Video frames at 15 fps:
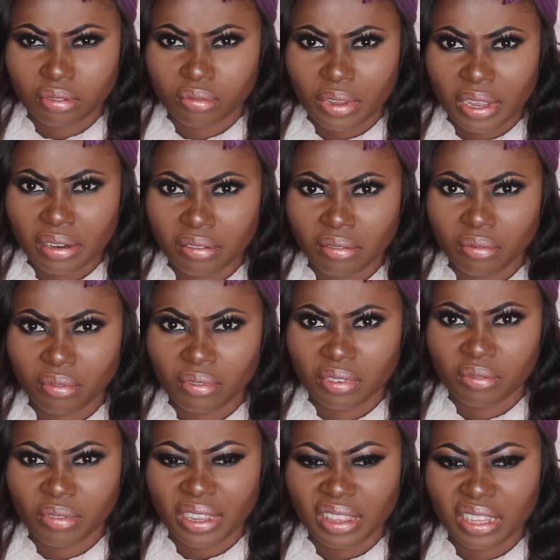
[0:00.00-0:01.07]
Do I know?
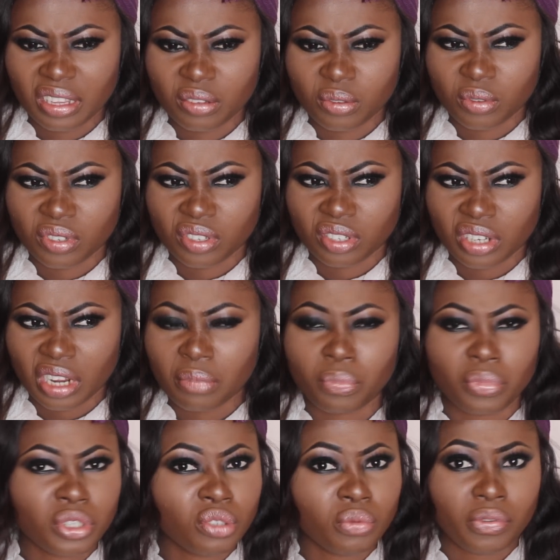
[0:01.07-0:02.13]
Do I think it was charged?
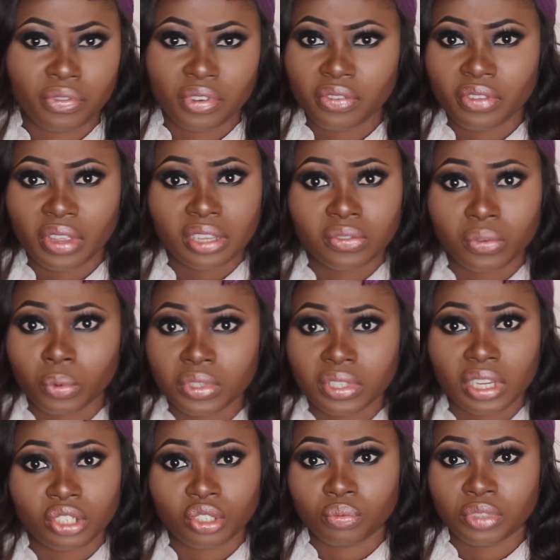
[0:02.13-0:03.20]
But it should be free if you ask for
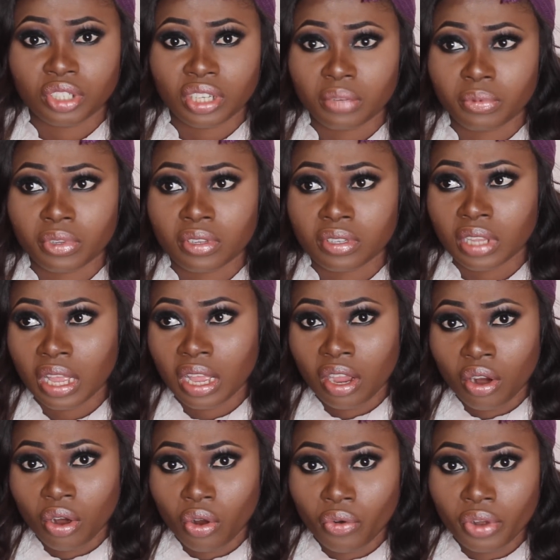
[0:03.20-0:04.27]
water. It should be charged because
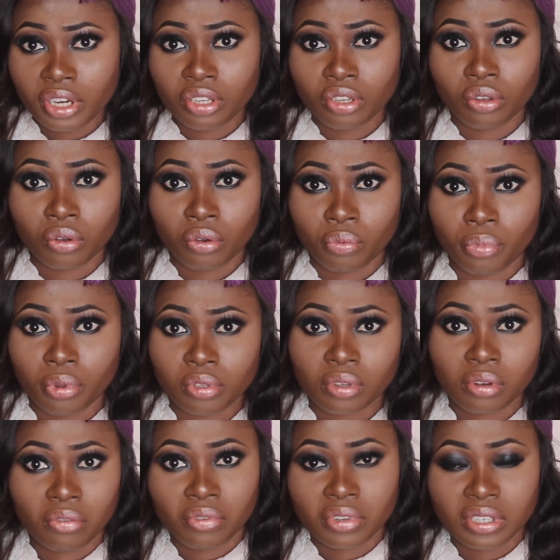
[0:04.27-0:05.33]
already your
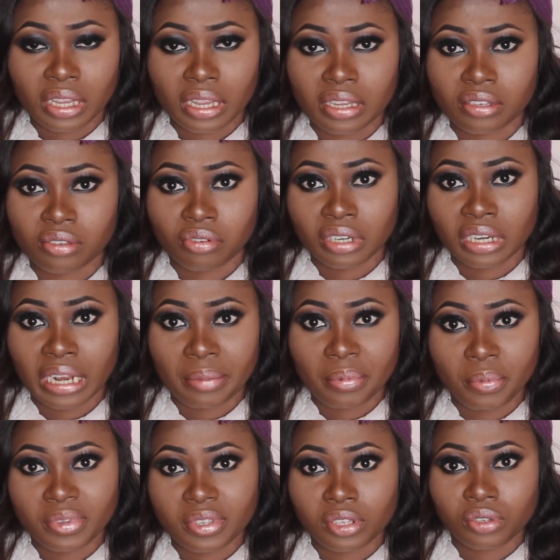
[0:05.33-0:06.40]
bottle of water is already like
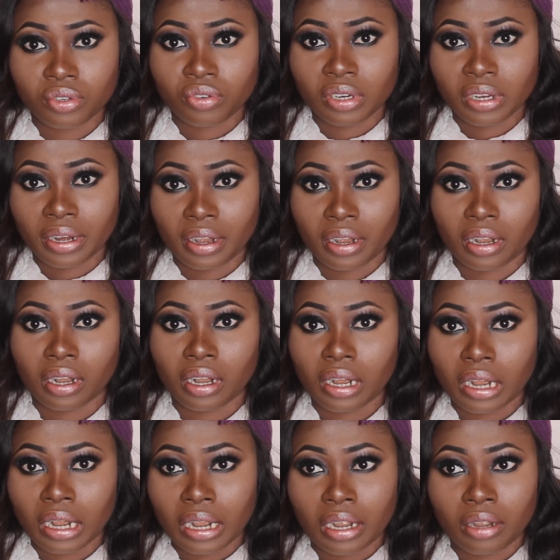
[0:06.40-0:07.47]
maybe 600 naira,
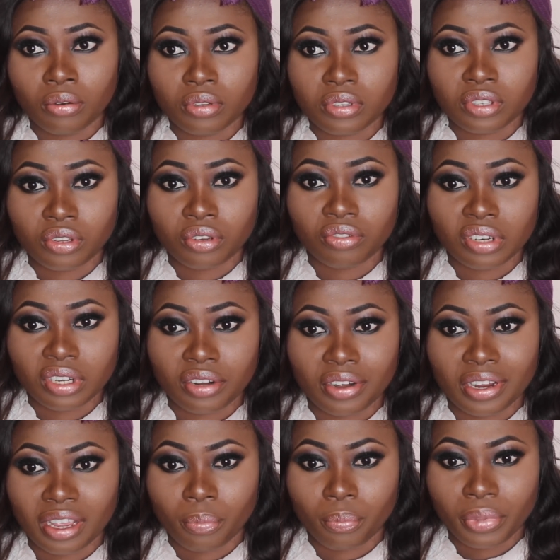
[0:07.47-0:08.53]
not the 100
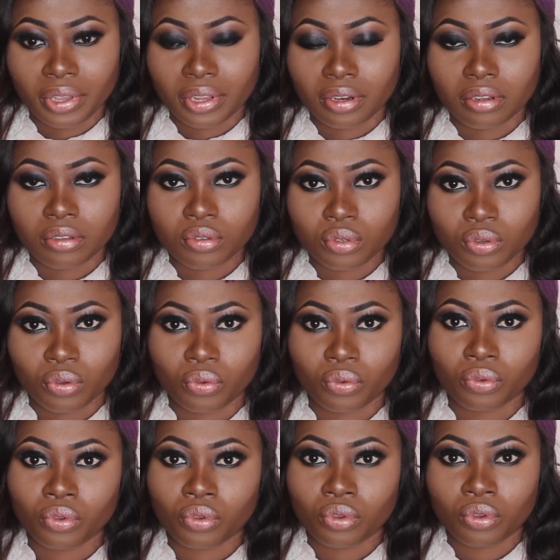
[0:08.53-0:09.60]
naira you're paying. So you
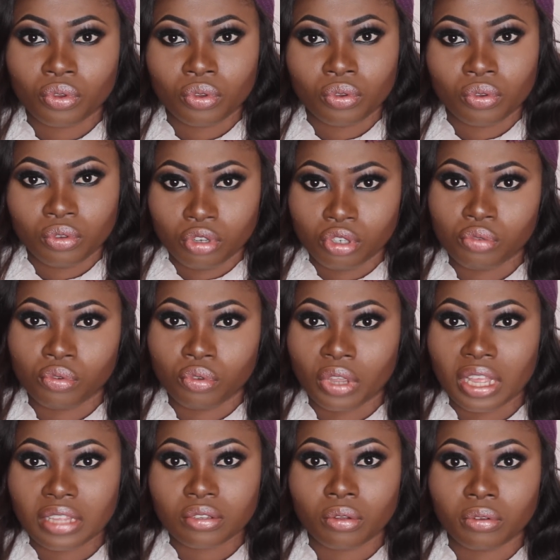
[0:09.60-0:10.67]
should
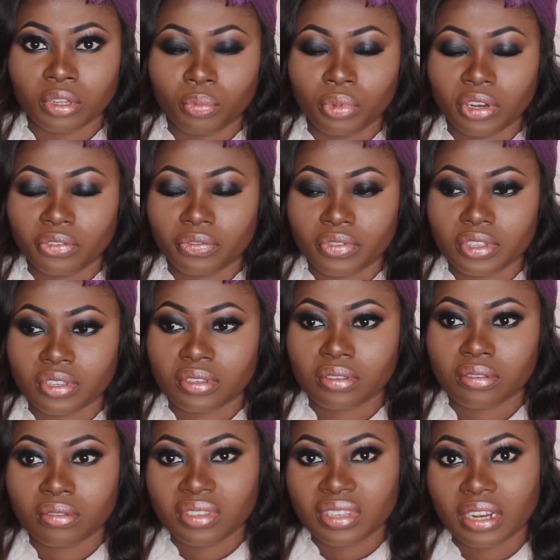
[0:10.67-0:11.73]
get all the
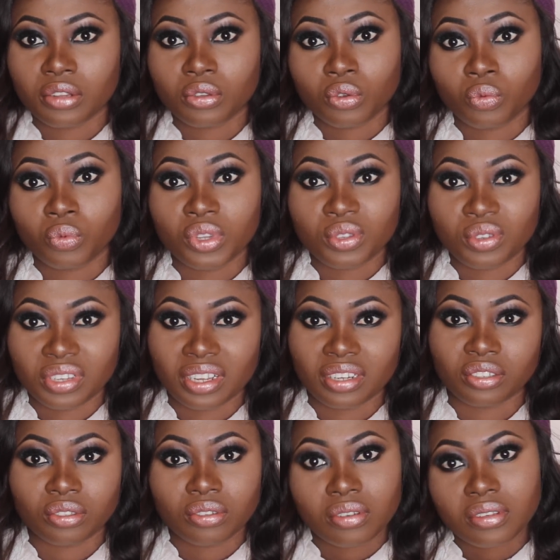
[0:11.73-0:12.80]
benefits. Those are little ways you
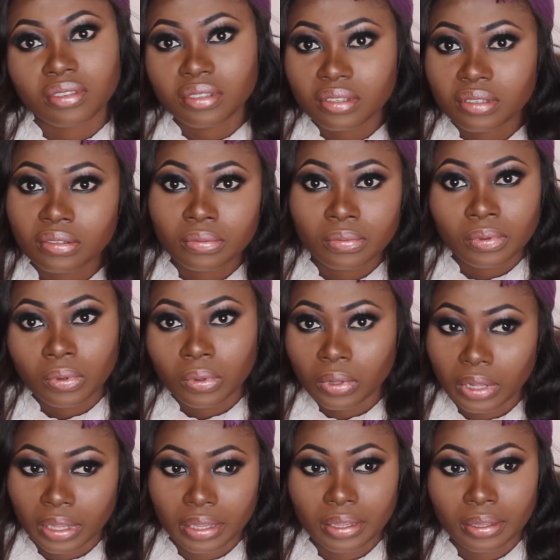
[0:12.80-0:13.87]
can just
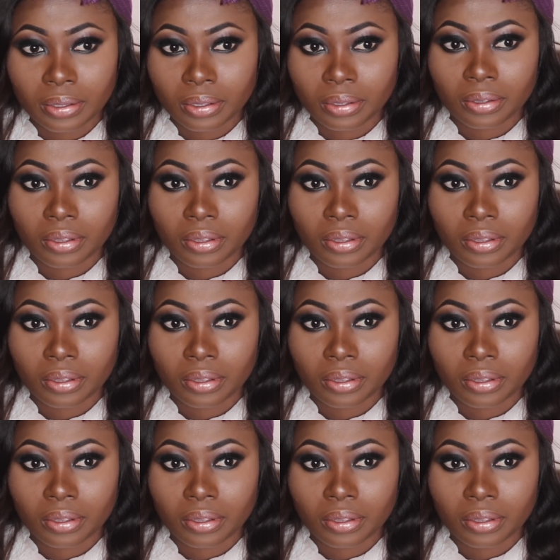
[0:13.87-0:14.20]
like